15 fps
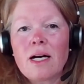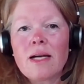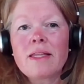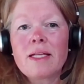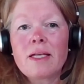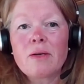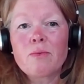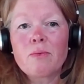I
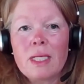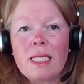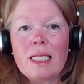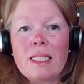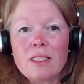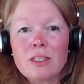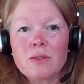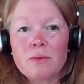think we
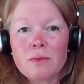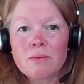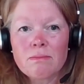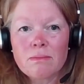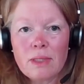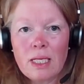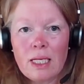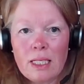need to
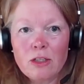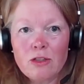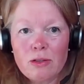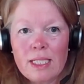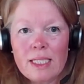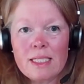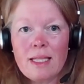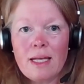
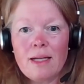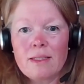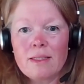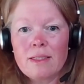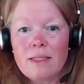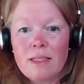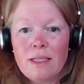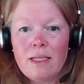increase that
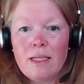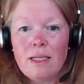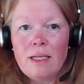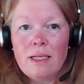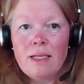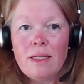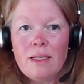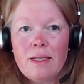
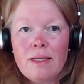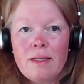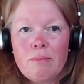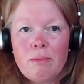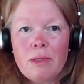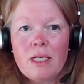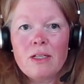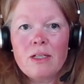
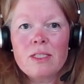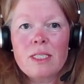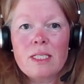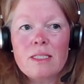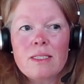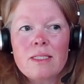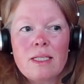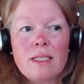because
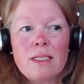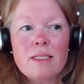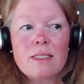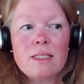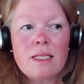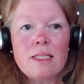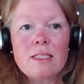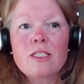
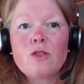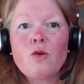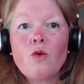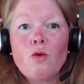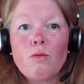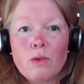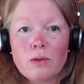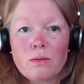it's
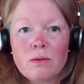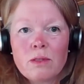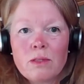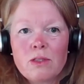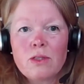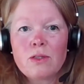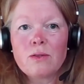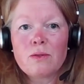normal
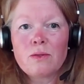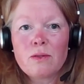to